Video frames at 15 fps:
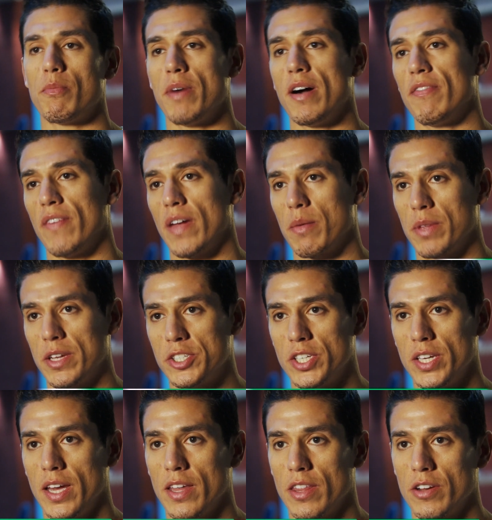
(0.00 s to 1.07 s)
brought my family
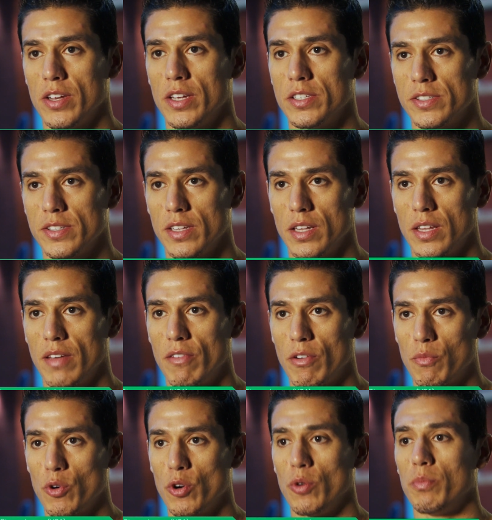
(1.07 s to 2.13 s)
together into the
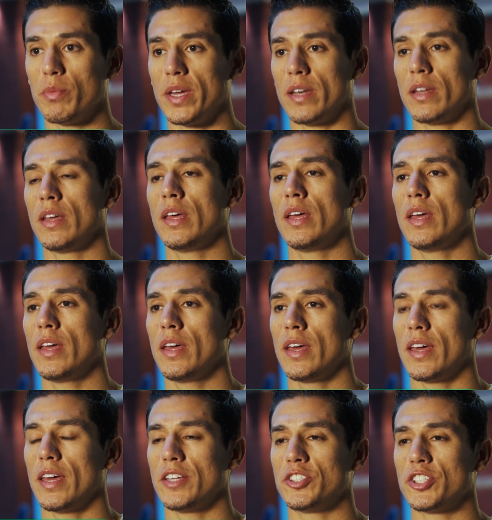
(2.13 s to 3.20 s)
living room and
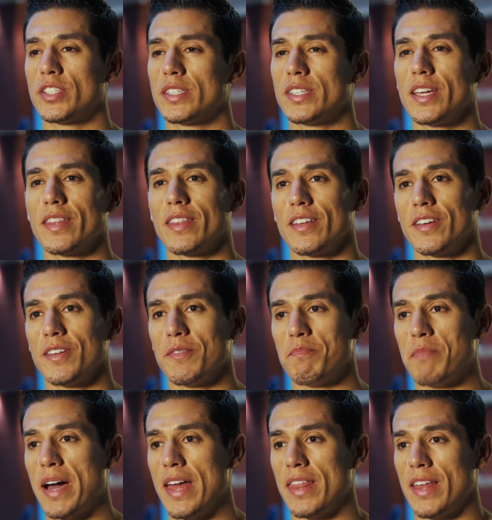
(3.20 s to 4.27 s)
and just seeing the
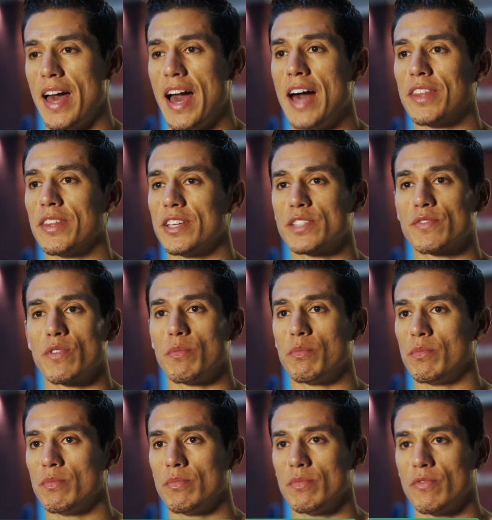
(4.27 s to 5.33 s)
my, the athletes
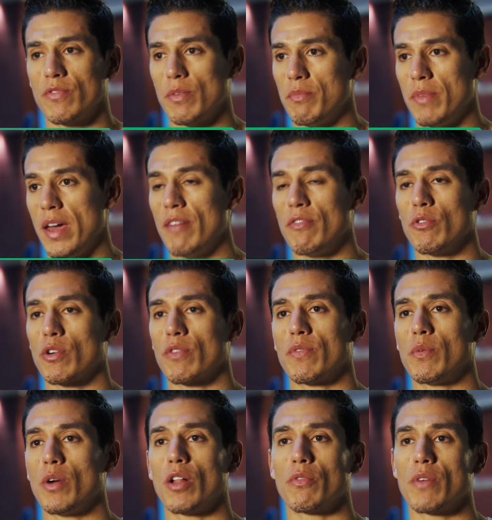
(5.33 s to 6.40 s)
from from everywhere,
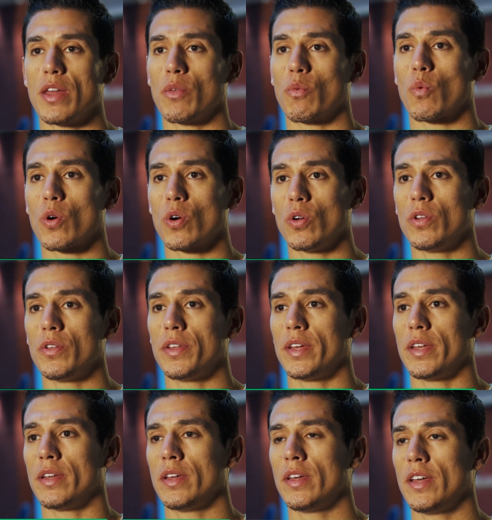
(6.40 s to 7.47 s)
from all around the world,
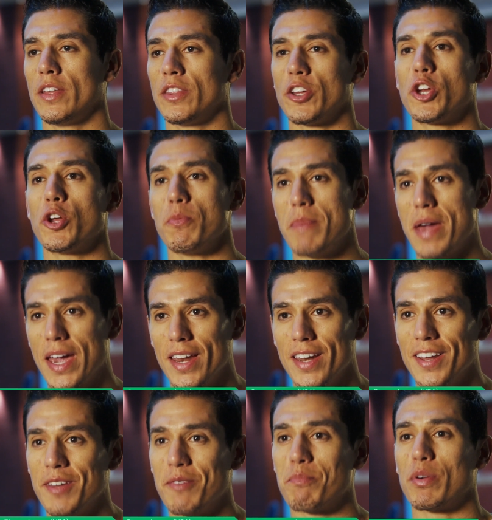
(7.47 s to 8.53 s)
and the
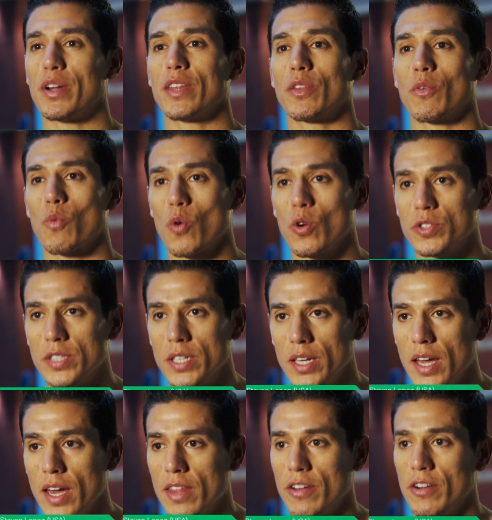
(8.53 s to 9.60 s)
humanity of bringing the world
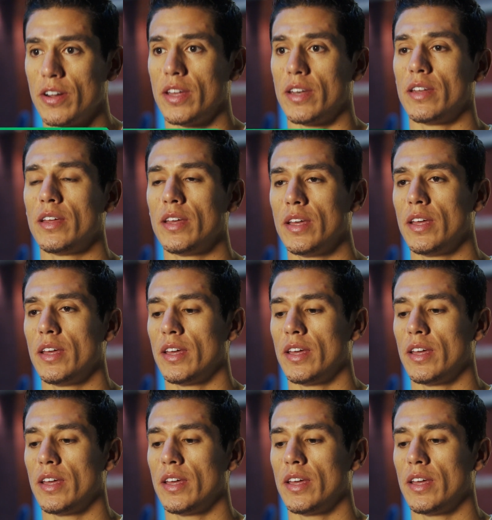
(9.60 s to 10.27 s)
together. And